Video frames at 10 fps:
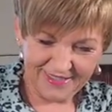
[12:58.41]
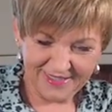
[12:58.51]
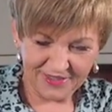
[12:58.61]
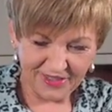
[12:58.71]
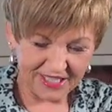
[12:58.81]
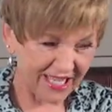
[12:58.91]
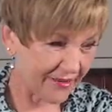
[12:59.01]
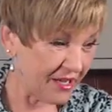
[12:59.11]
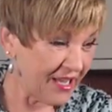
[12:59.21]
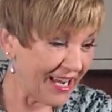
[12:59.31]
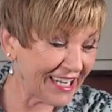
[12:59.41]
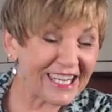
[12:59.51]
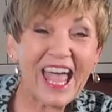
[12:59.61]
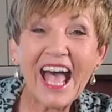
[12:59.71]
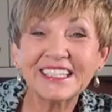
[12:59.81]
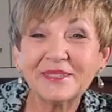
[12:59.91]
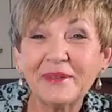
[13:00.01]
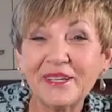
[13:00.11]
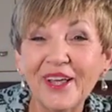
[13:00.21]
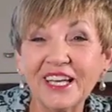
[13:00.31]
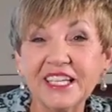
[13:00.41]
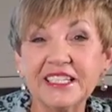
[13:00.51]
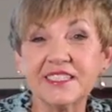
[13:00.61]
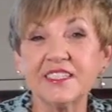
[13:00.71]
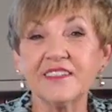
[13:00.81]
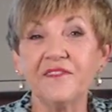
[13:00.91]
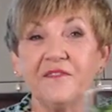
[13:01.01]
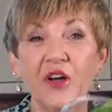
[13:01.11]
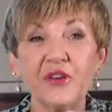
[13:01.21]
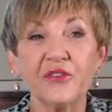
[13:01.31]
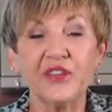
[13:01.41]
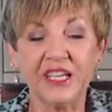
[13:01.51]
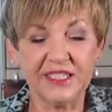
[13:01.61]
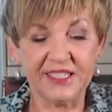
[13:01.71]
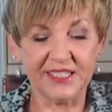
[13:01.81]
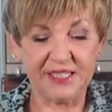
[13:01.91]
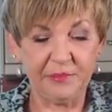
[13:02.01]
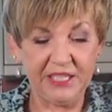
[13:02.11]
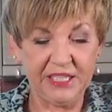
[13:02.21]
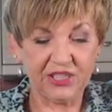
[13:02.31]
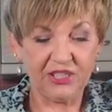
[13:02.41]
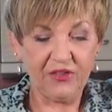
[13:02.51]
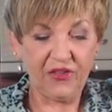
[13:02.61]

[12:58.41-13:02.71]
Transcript: Oh, yum. Last but not least, the final thing is the spinach.